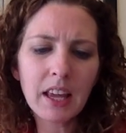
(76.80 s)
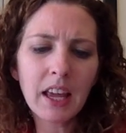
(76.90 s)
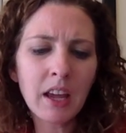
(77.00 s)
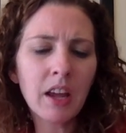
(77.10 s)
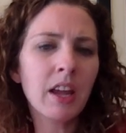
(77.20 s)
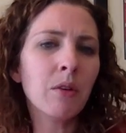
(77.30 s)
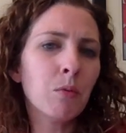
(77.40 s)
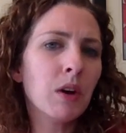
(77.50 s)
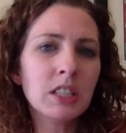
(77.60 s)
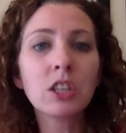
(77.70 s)
it
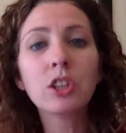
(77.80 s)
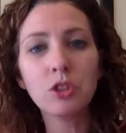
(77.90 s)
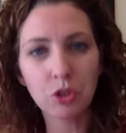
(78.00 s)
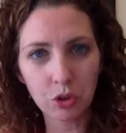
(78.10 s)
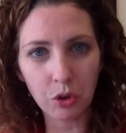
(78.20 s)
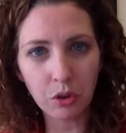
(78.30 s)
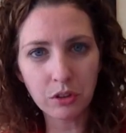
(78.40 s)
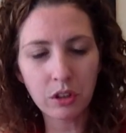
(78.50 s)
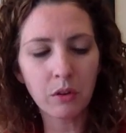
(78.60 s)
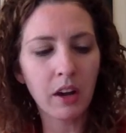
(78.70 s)
wasn't controlled,
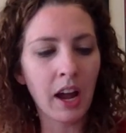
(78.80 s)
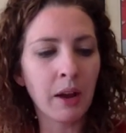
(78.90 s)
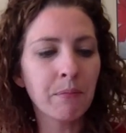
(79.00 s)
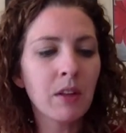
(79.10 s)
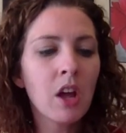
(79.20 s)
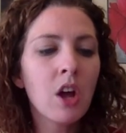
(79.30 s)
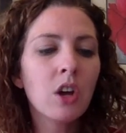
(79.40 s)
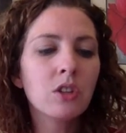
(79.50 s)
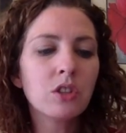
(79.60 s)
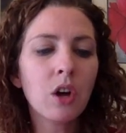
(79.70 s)
okay?
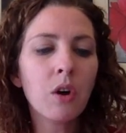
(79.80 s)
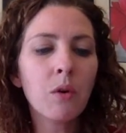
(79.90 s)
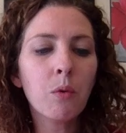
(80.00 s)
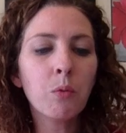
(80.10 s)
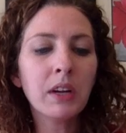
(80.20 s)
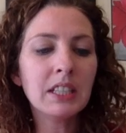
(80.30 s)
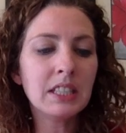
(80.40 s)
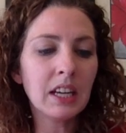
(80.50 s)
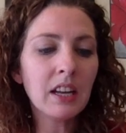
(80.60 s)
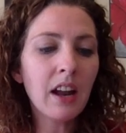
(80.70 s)
So we
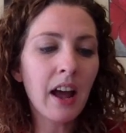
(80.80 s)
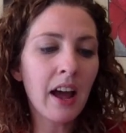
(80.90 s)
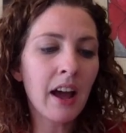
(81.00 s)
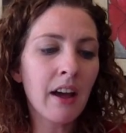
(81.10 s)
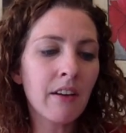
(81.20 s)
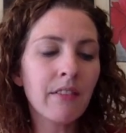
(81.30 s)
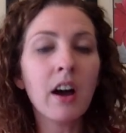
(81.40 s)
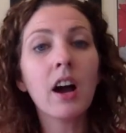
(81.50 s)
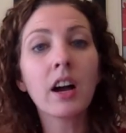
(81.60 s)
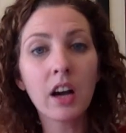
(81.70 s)
did have
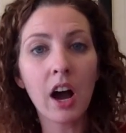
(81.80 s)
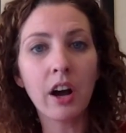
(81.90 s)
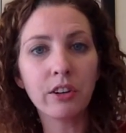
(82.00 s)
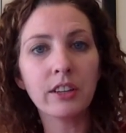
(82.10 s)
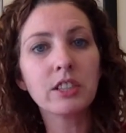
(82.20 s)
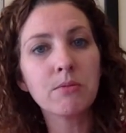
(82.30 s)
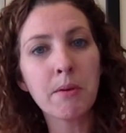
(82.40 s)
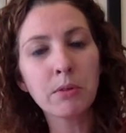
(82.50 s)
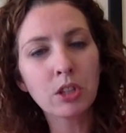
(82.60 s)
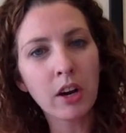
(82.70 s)
a Congress.
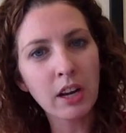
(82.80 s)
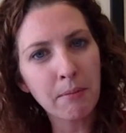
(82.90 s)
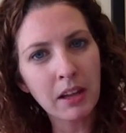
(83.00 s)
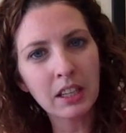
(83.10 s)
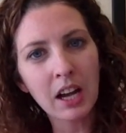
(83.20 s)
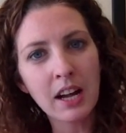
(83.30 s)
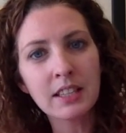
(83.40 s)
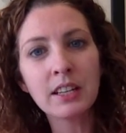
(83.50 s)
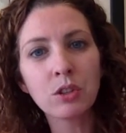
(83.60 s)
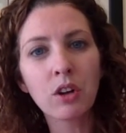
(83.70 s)
Remember talking about the
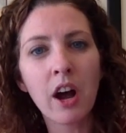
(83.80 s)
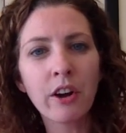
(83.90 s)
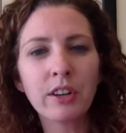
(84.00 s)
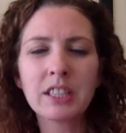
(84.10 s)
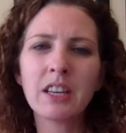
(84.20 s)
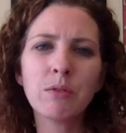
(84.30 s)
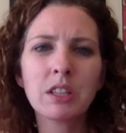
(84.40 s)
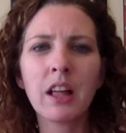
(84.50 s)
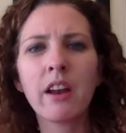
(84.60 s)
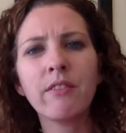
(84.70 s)
Continental Congress? And it was a
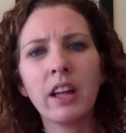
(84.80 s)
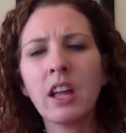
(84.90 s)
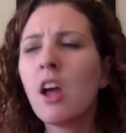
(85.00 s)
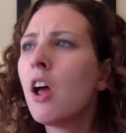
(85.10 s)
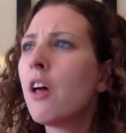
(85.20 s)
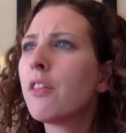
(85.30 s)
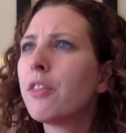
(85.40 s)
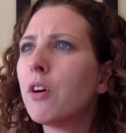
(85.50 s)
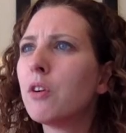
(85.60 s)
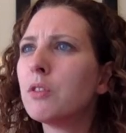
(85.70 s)
lot of like
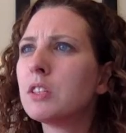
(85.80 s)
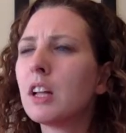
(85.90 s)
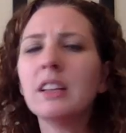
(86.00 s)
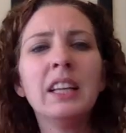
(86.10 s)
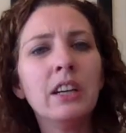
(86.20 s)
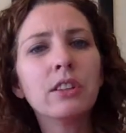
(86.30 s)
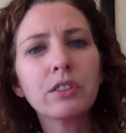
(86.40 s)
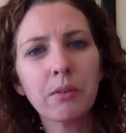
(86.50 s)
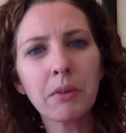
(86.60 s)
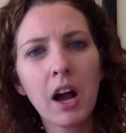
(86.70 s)
those leaders
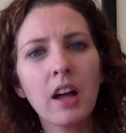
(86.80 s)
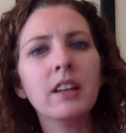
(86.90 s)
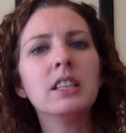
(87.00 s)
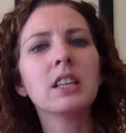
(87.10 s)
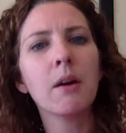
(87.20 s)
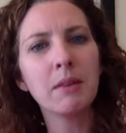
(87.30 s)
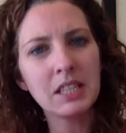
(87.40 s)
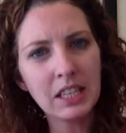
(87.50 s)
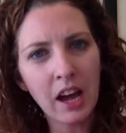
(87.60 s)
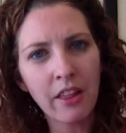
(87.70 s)
from colonies coming
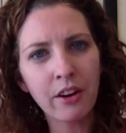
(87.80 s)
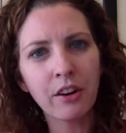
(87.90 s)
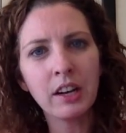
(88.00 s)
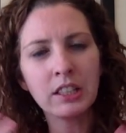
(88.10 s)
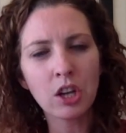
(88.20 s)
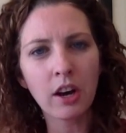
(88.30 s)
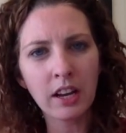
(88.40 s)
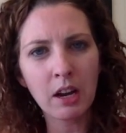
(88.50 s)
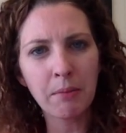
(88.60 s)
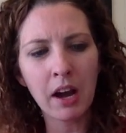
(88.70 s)
together and
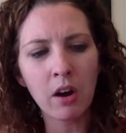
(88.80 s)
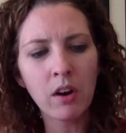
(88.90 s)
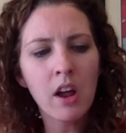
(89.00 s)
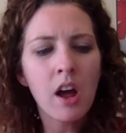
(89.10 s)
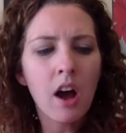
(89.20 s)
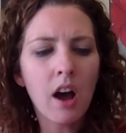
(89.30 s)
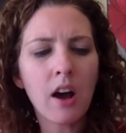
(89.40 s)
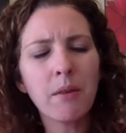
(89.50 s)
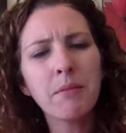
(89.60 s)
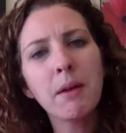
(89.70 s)
talking about
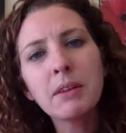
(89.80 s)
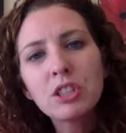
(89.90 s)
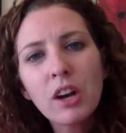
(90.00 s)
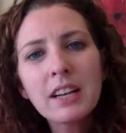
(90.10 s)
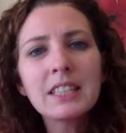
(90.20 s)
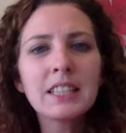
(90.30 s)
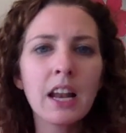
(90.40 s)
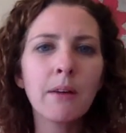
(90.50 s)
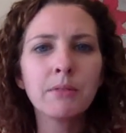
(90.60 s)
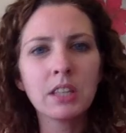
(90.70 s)
maybe trying to set
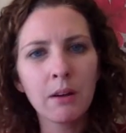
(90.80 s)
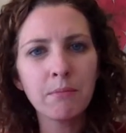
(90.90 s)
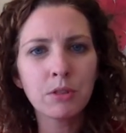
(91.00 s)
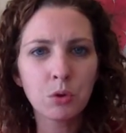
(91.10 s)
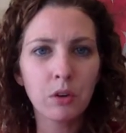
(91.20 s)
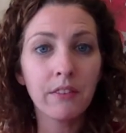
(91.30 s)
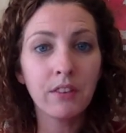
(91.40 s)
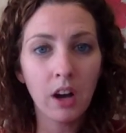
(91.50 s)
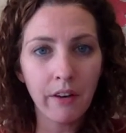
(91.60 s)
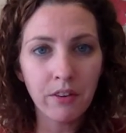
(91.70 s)
up some sort of
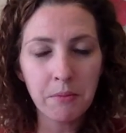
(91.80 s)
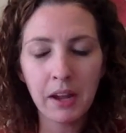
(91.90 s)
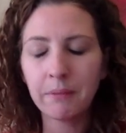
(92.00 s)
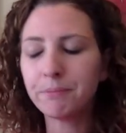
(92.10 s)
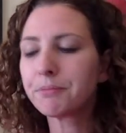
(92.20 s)
government.